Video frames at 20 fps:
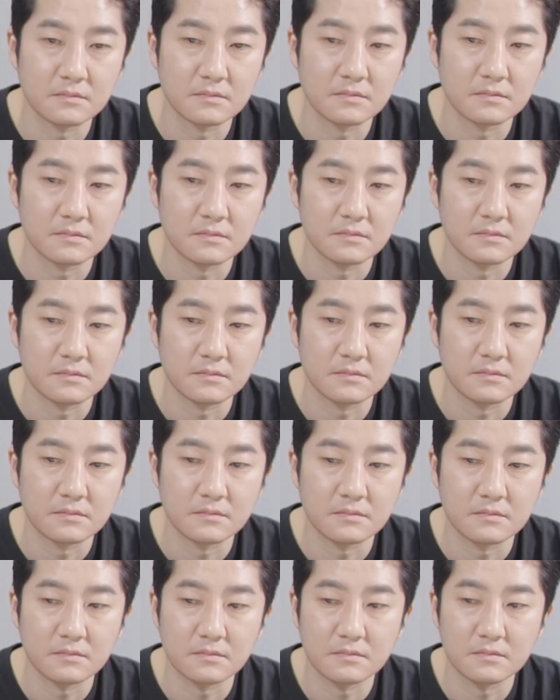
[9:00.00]

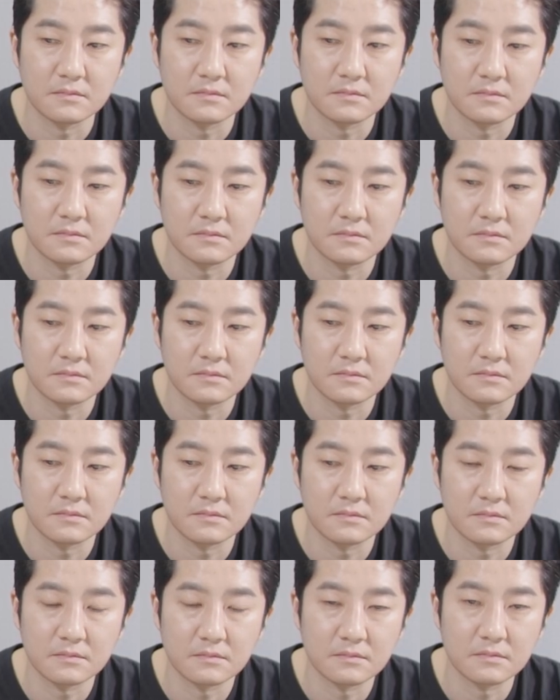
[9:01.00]

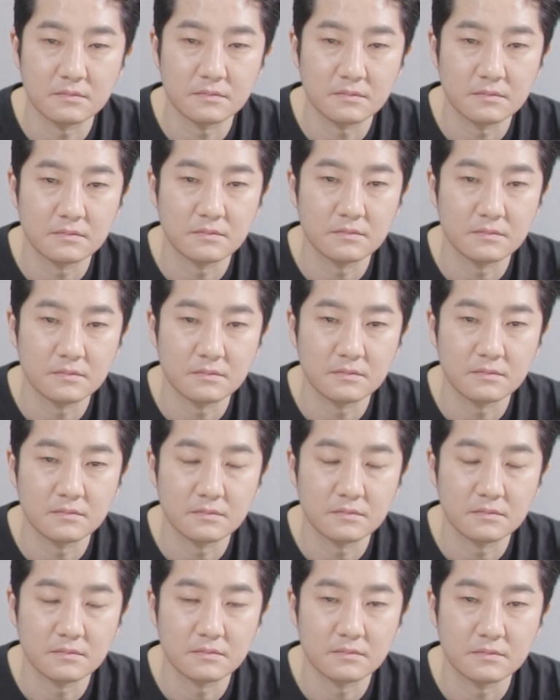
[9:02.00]

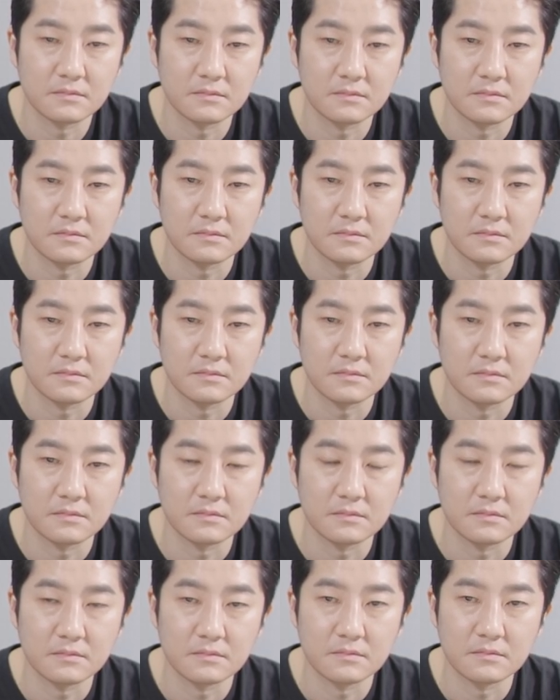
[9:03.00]

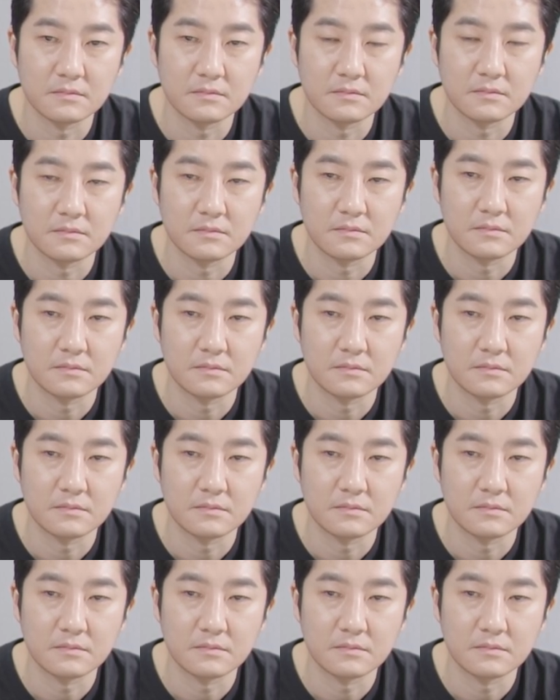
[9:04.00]
This person isn't speaking.